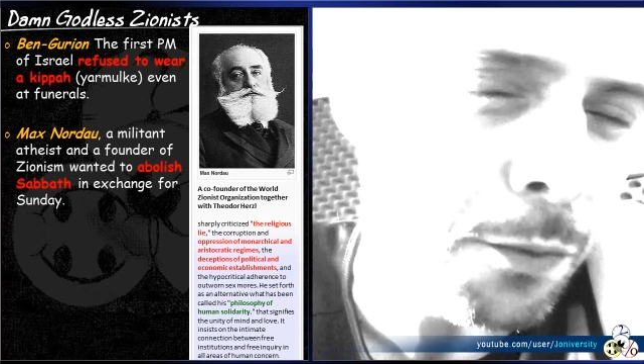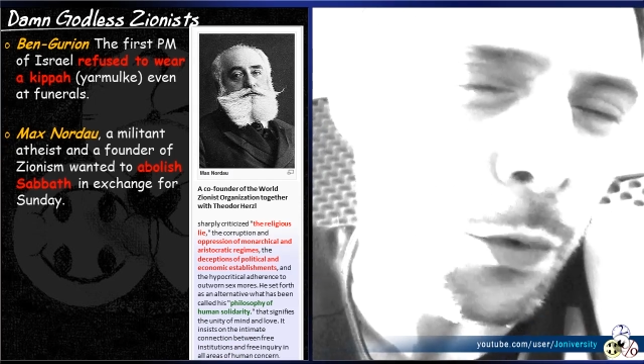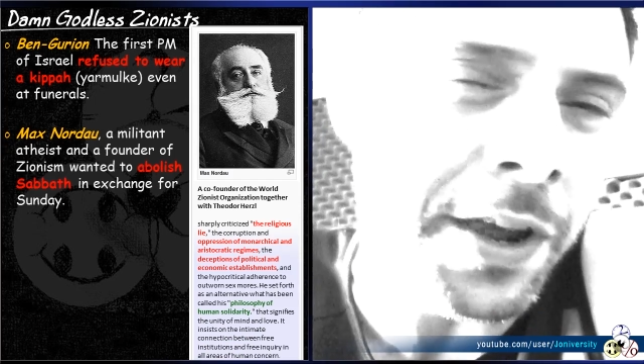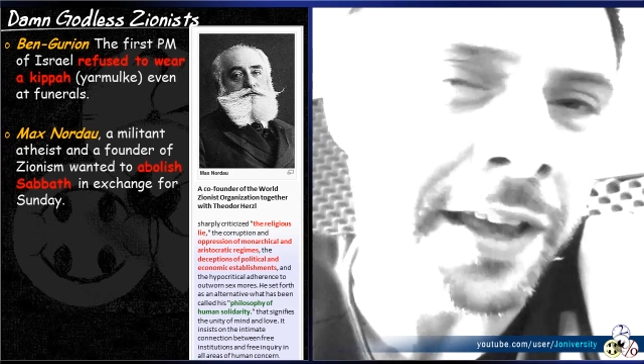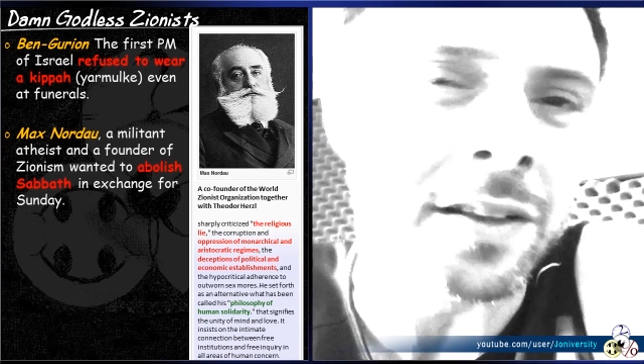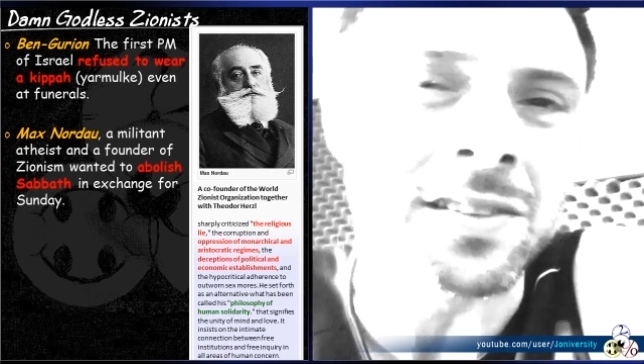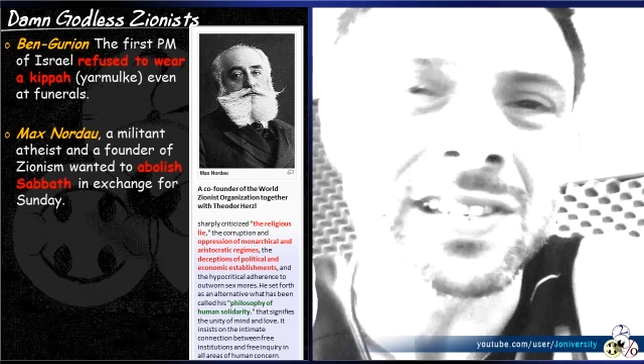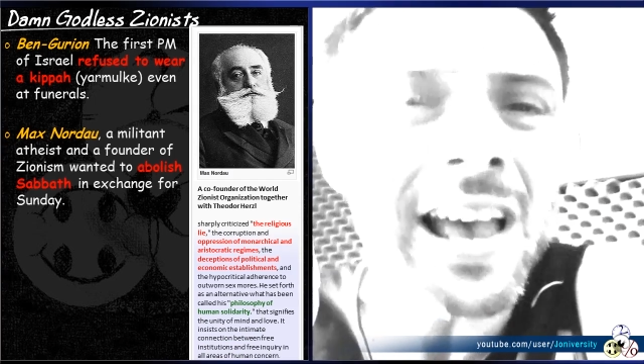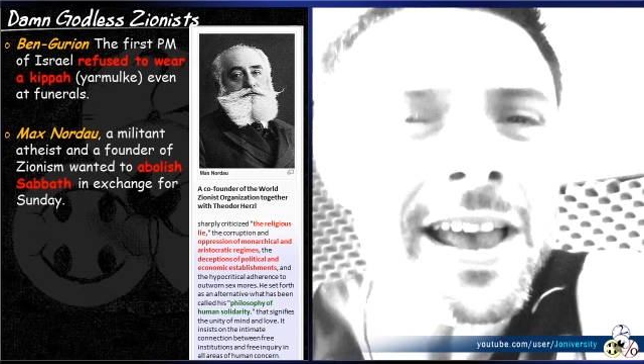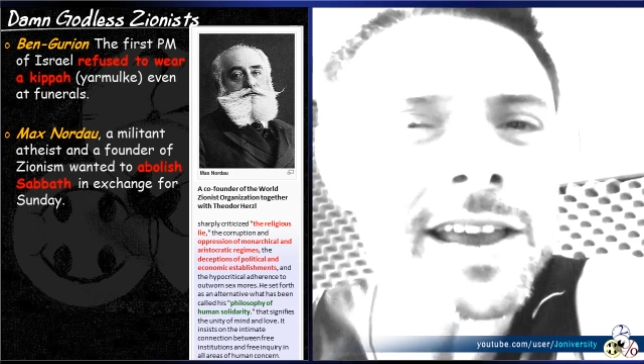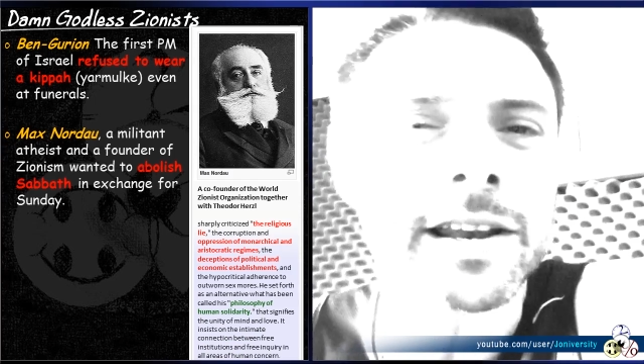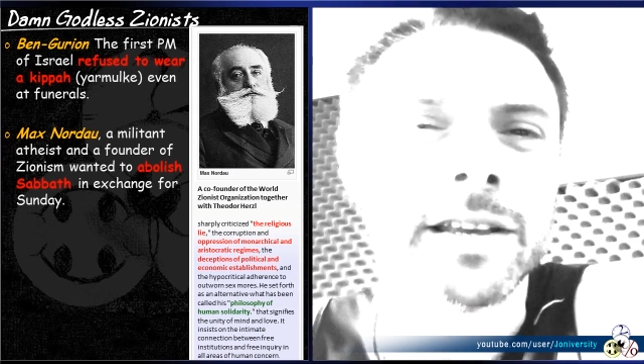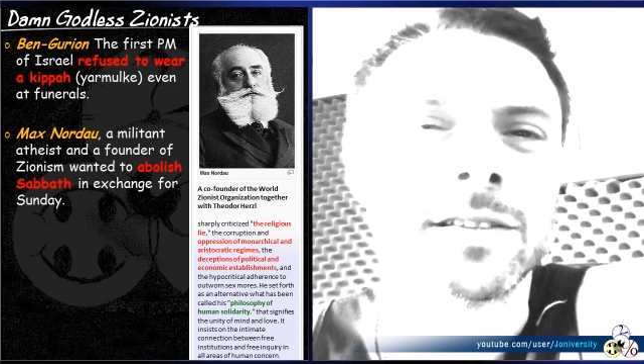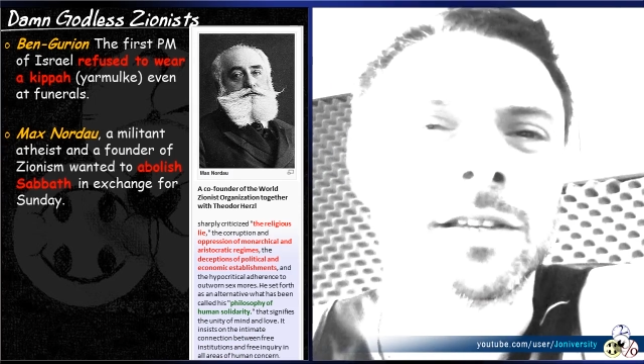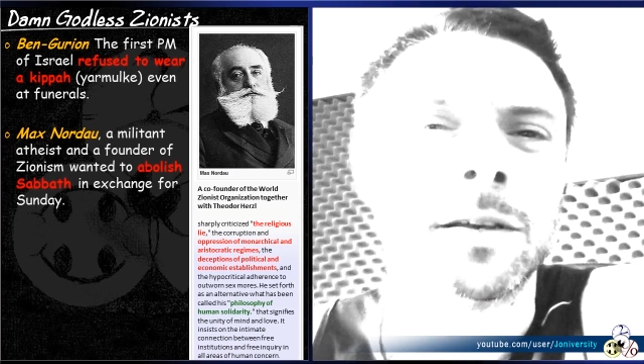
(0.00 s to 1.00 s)
wing
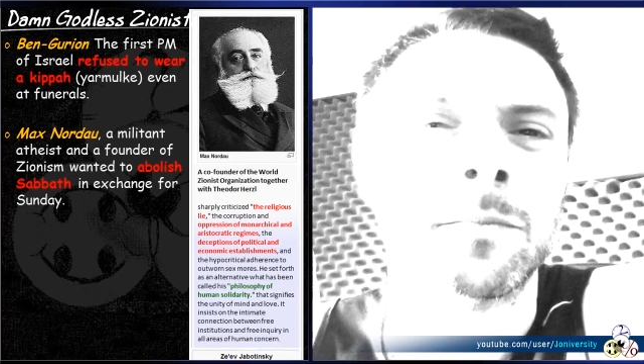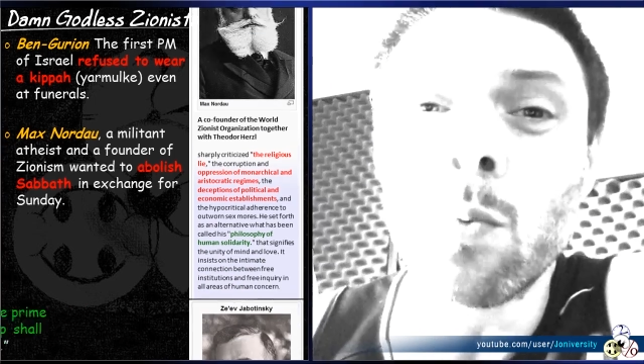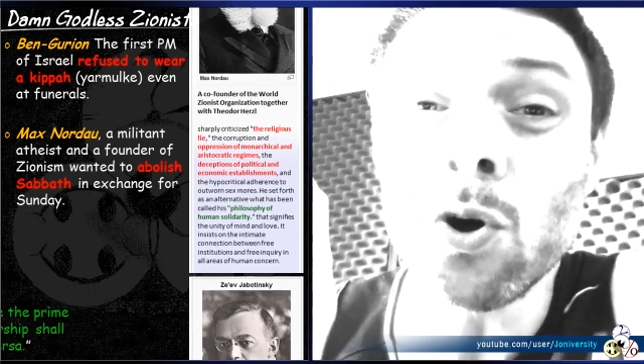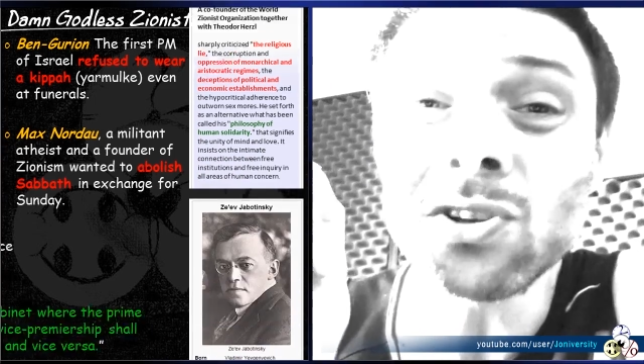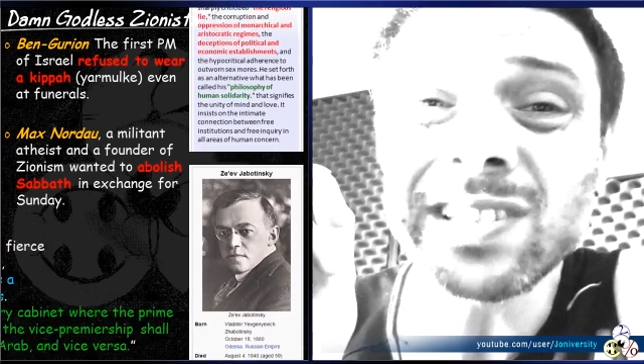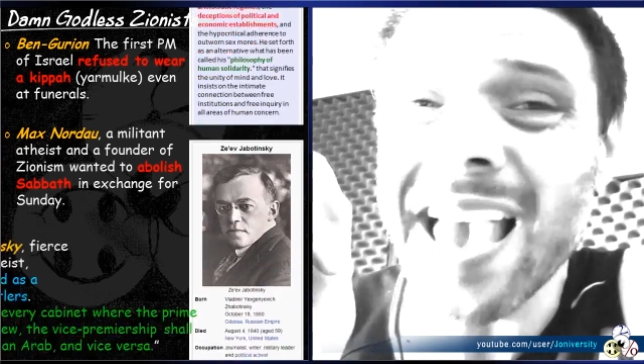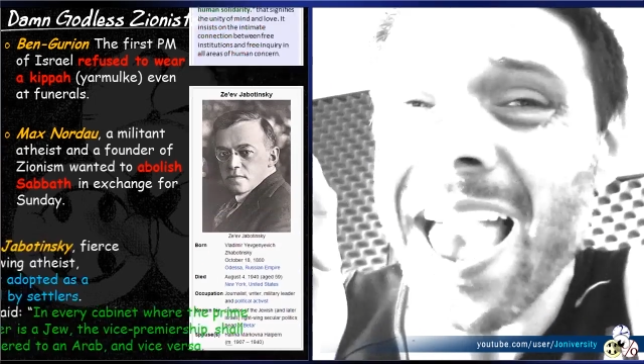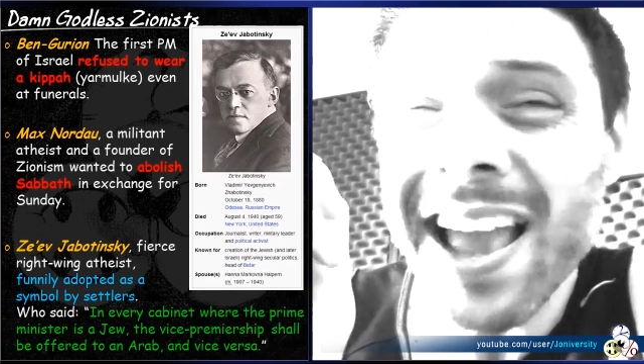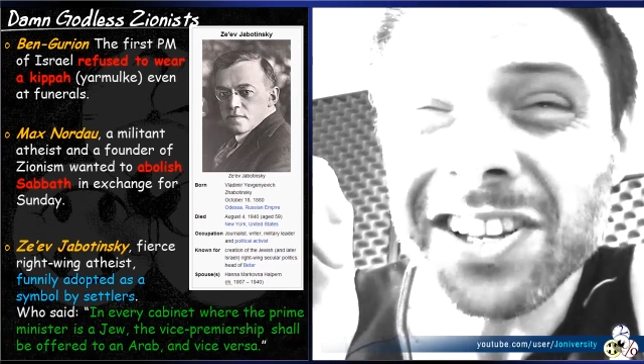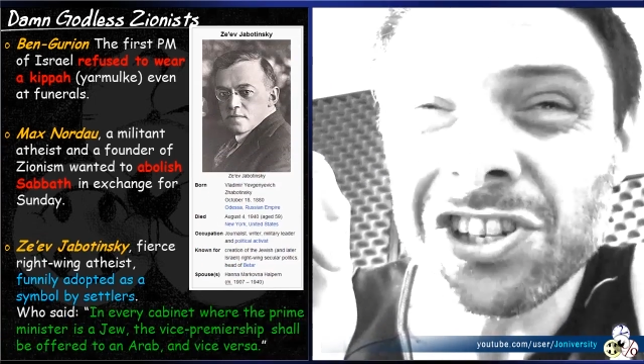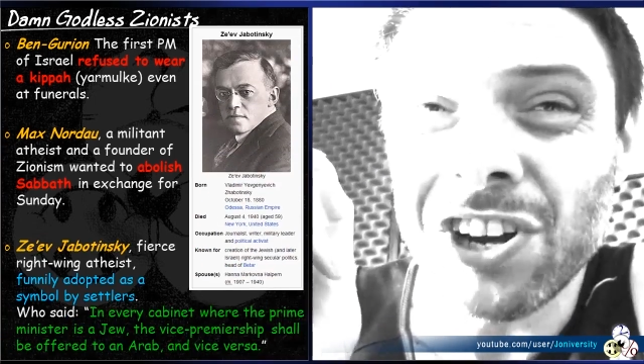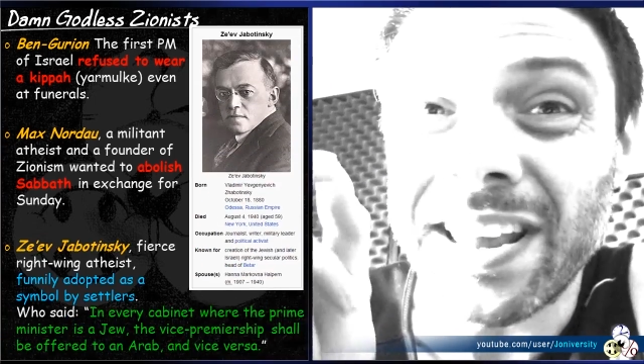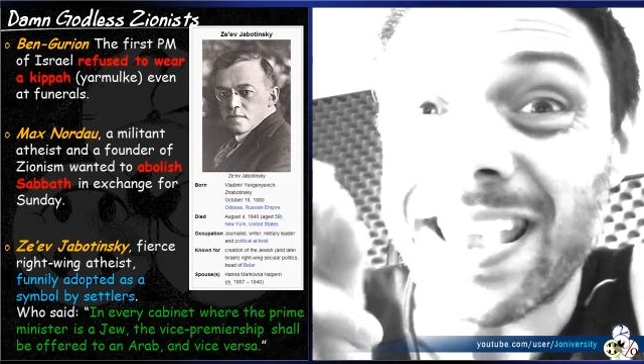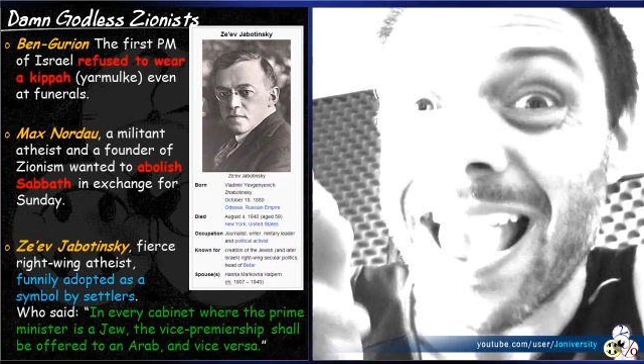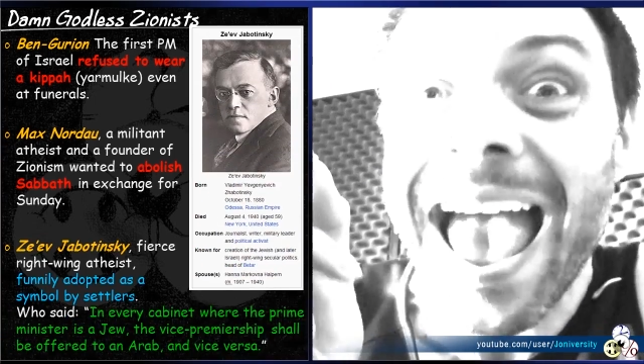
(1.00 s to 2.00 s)
Zionism was
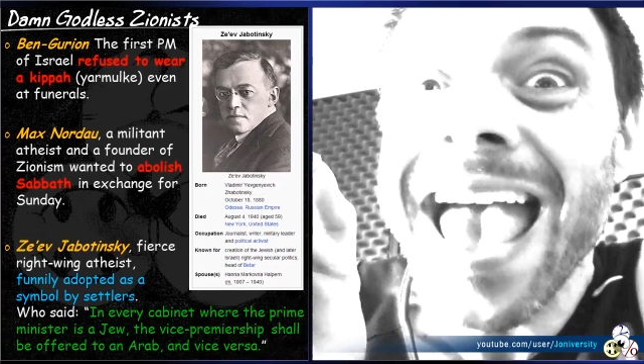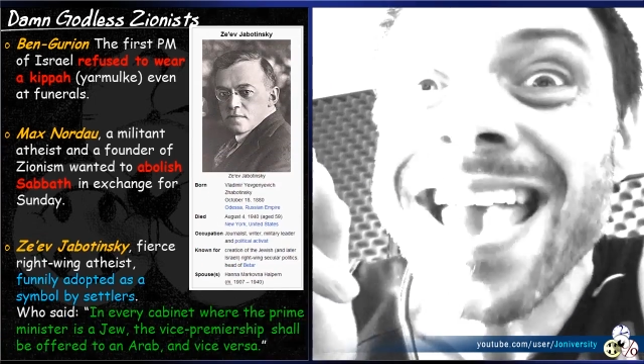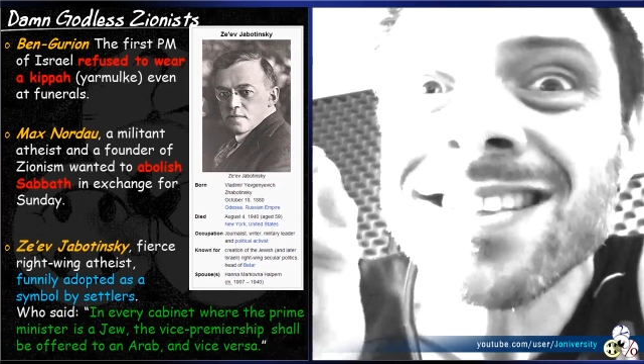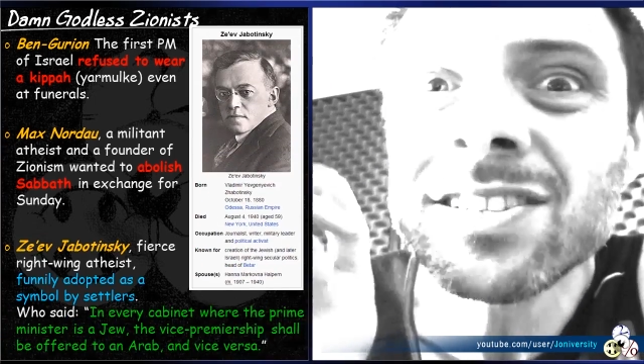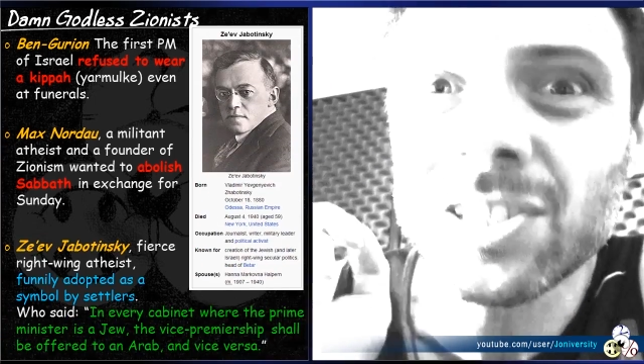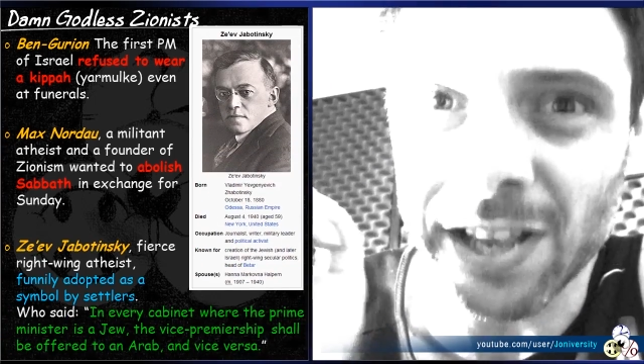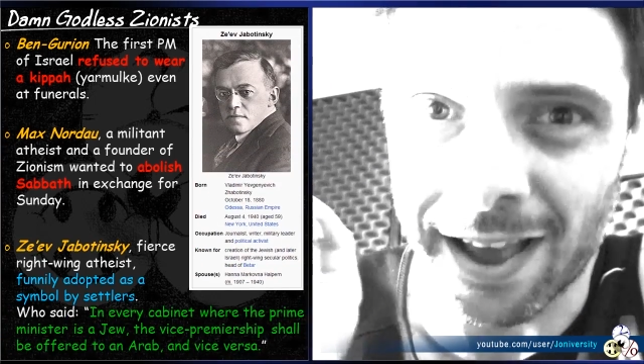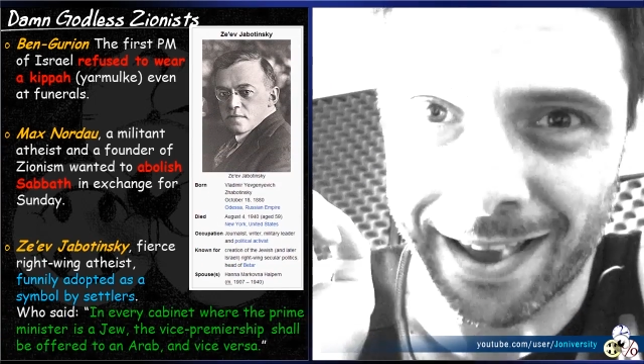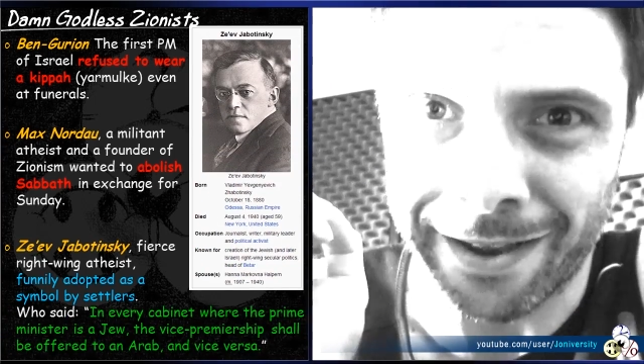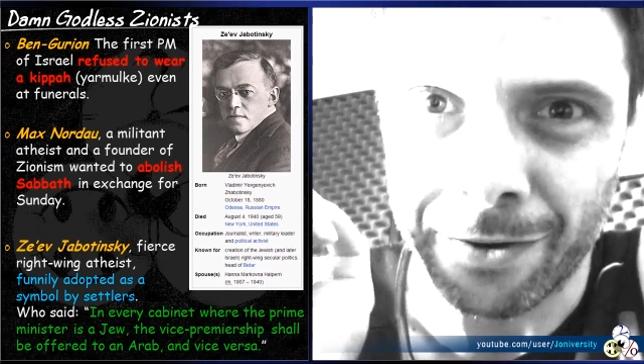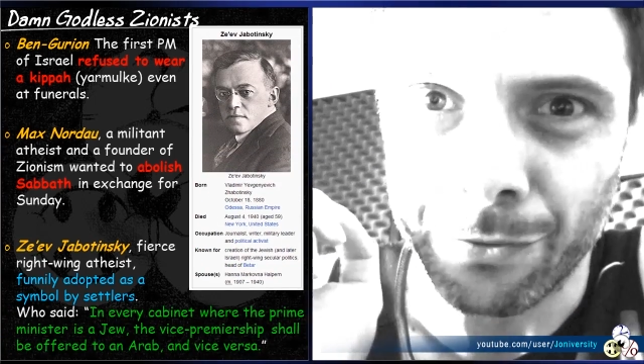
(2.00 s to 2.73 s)
actually anti